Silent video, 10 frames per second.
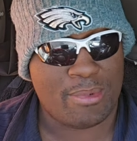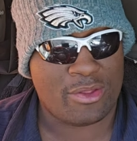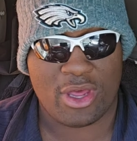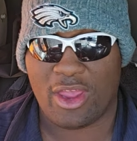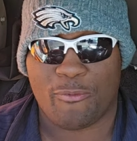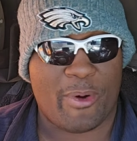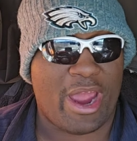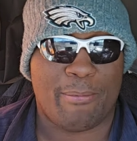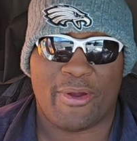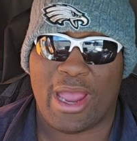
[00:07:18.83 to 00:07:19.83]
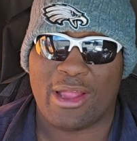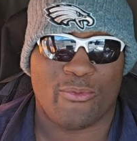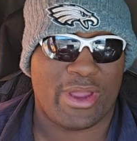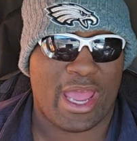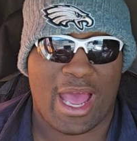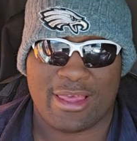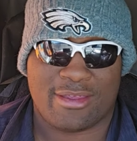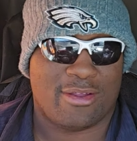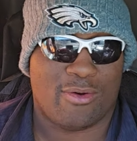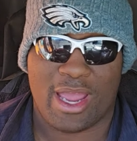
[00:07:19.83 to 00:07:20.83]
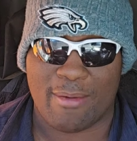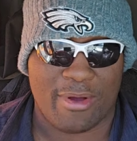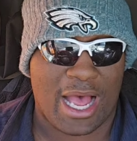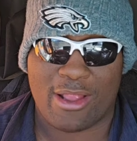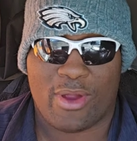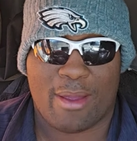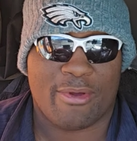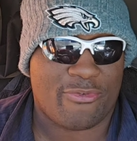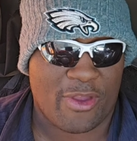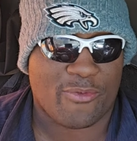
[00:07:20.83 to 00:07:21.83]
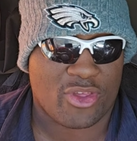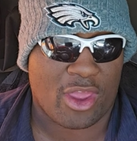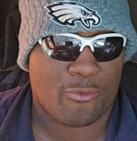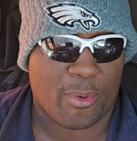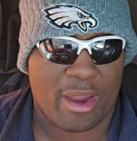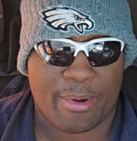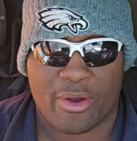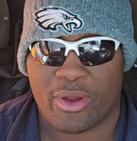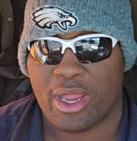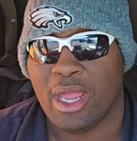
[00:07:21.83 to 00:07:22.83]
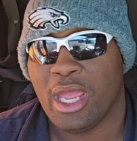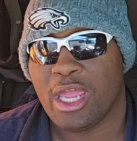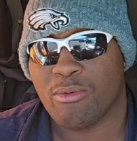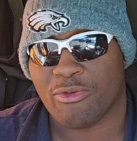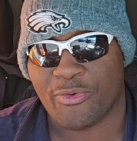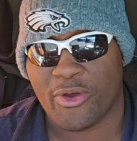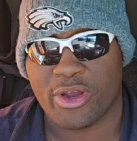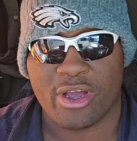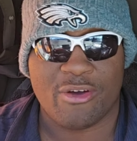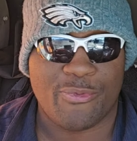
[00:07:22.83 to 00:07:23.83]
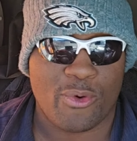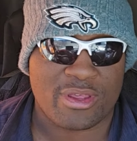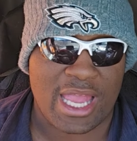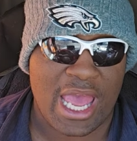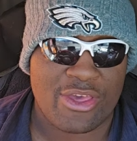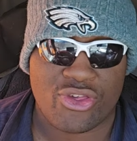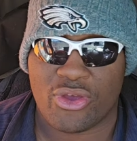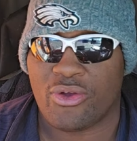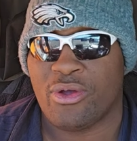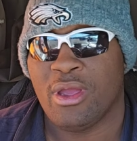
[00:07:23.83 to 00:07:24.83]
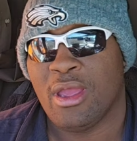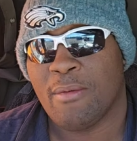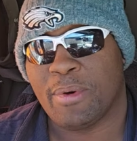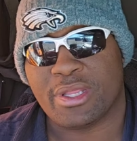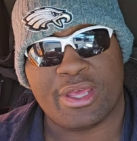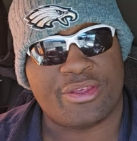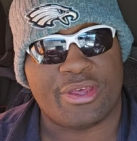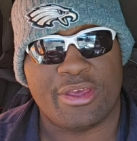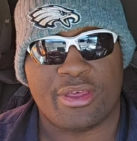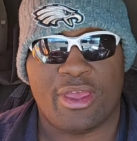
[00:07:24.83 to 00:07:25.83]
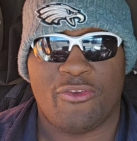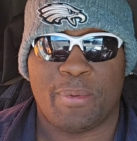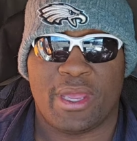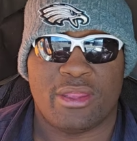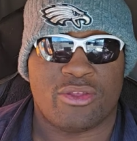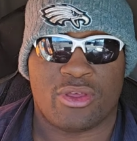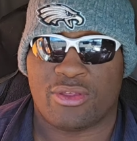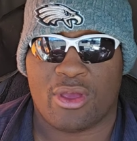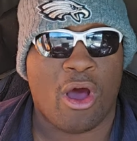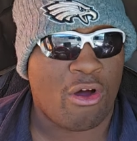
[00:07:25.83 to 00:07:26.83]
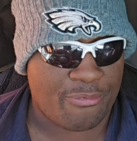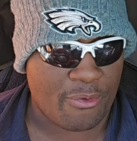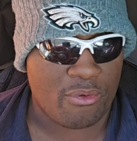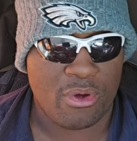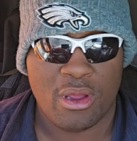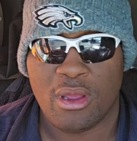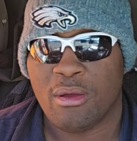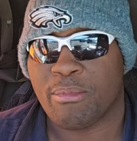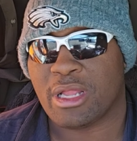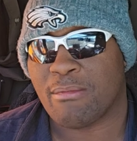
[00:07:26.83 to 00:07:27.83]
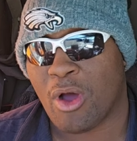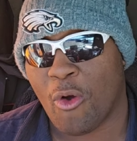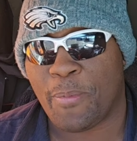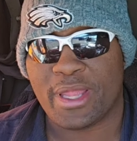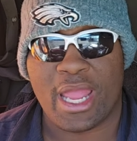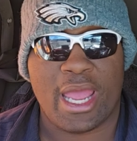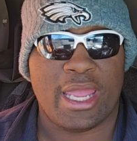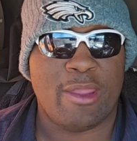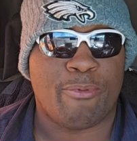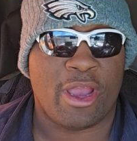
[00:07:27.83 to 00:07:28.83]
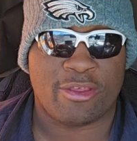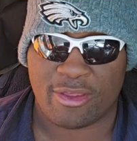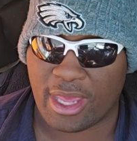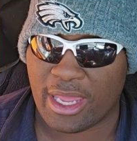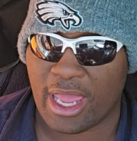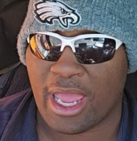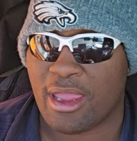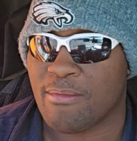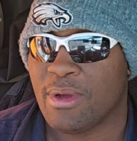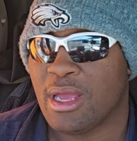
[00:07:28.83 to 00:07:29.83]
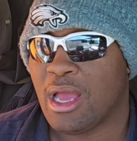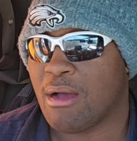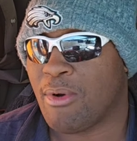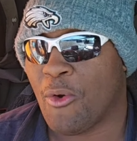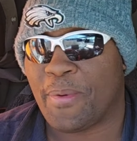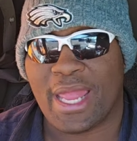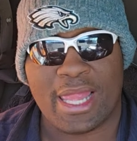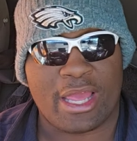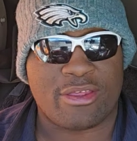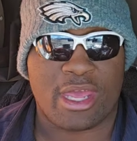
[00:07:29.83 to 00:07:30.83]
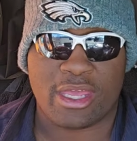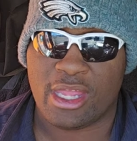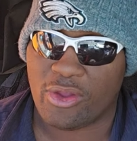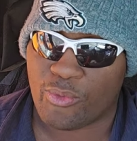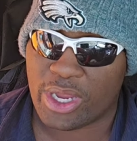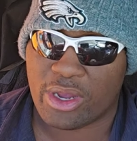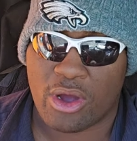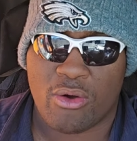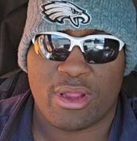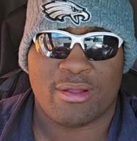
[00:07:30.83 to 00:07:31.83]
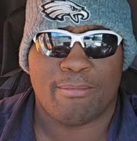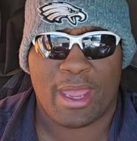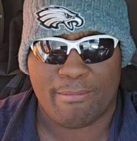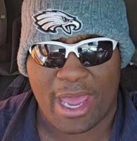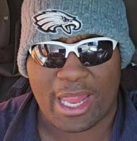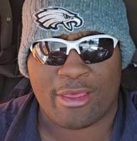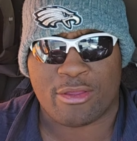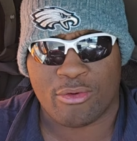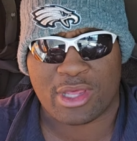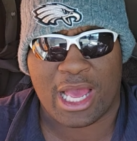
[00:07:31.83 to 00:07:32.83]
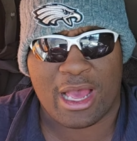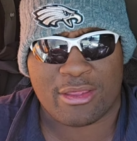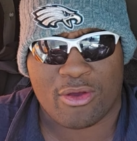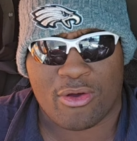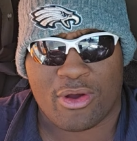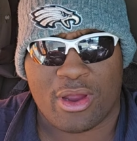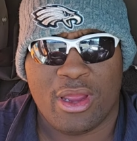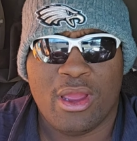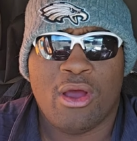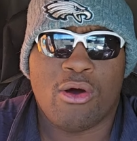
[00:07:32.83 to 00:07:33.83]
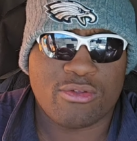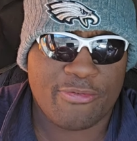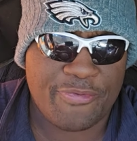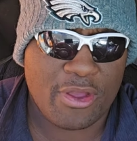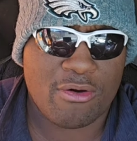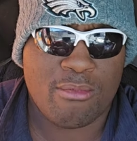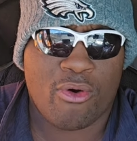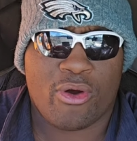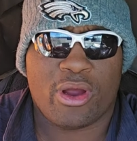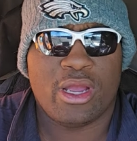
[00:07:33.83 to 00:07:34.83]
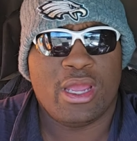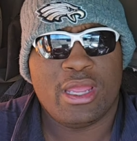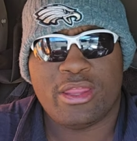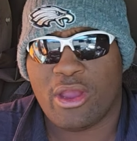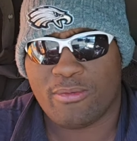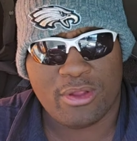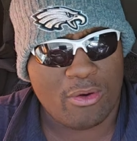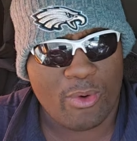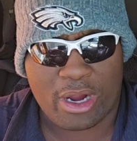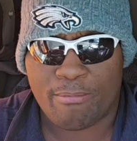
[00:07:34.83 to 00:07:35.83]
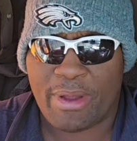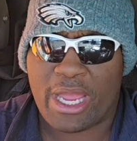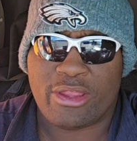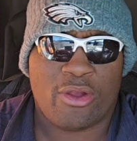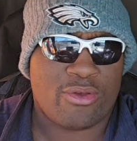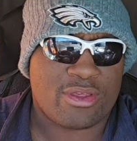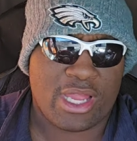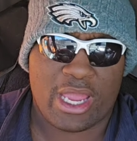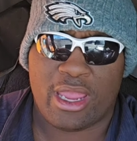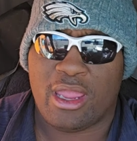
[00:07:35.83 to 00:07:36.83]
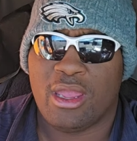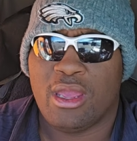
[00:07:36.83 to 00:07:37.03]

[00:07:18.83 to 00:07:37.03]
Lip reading: James Bradbury, I don't have much faith in James Bradbury. He was very good for us last year, but this season he's been just awful. But I'm hoping that he brings his A game. I'm hoping that, like I said, Keely Ringo and Maddox, those guys are on the field more. Welcome back Darius Slay.